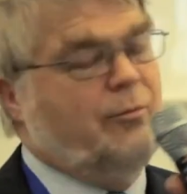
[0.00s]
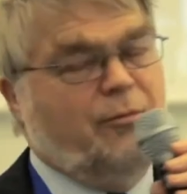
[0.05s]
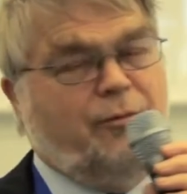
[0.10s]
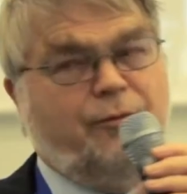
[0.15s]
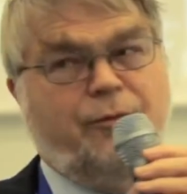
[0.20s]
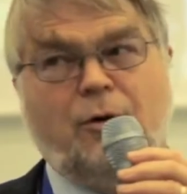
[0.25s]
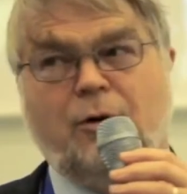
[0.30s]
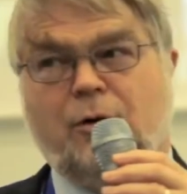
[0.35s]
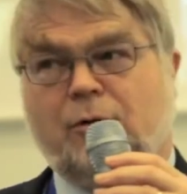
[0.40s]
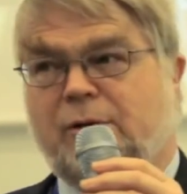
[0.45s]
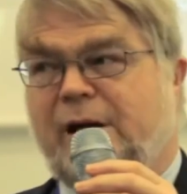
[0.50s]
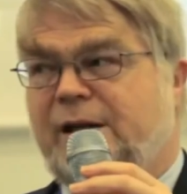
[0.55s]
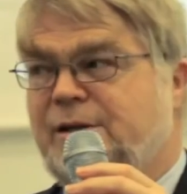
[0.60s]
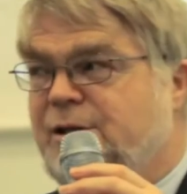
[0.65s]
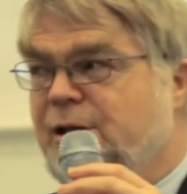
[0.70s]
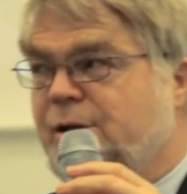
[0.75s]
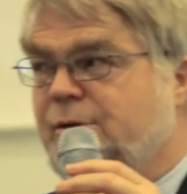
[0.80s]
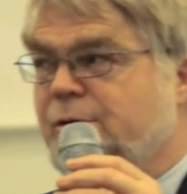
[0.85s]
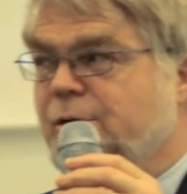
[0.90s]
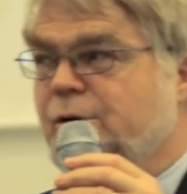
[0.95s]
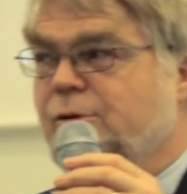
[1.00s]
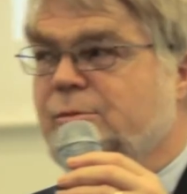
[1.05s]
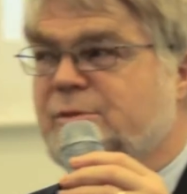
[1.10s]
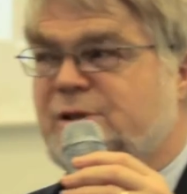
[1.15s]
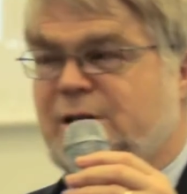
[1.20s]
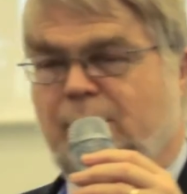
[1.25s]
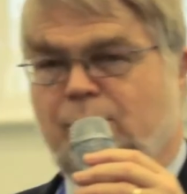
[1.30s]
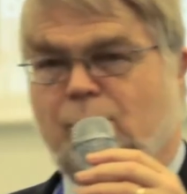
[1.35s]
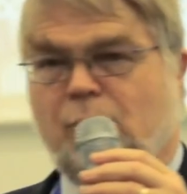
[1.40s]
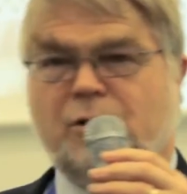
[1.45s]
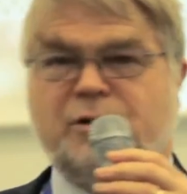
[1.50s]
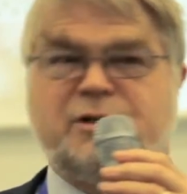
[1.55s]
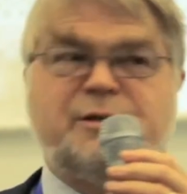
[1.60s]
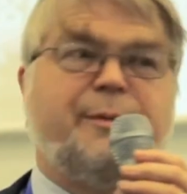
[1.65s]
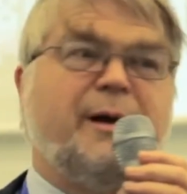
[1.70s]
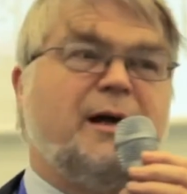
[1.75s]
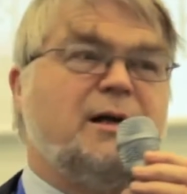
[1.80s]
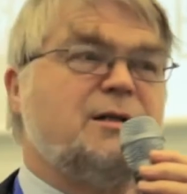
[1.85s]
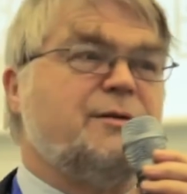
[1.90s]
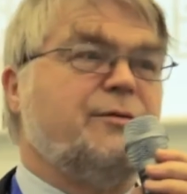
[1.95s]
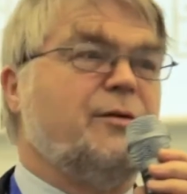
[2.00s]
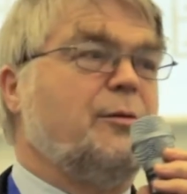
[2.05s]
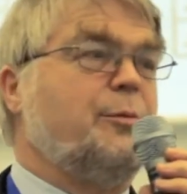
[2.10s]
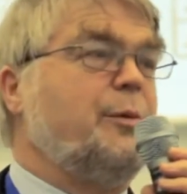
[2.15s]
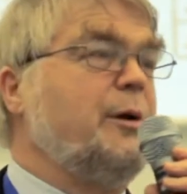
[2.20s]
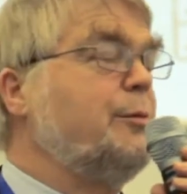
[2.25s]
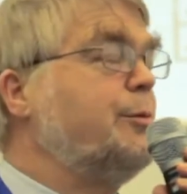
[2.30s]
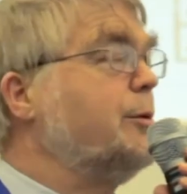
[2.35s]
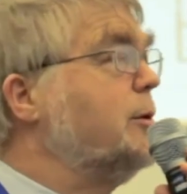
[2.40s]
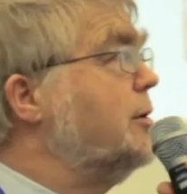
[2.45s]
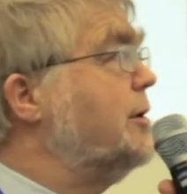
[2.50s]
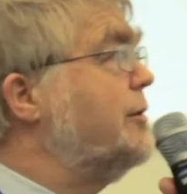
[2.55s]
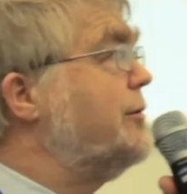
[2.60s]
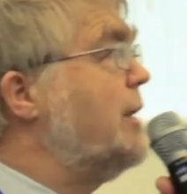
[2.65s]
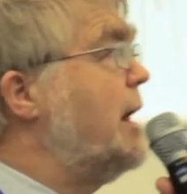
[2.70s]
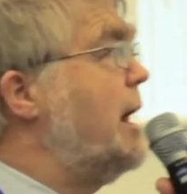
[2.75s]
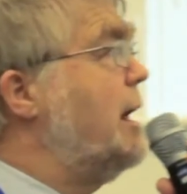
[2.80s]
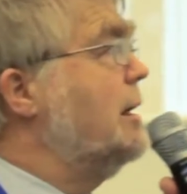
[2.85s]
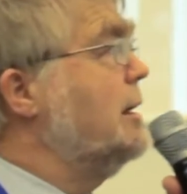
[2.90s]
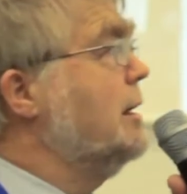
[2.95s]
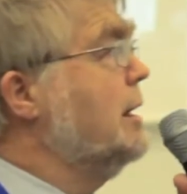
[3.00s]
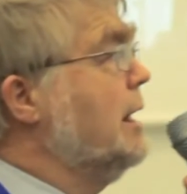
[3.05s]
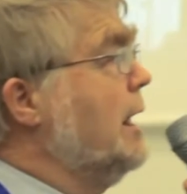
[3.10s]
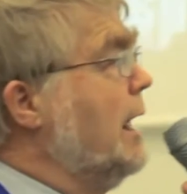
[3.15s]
for rented rooms and more space for people who live there.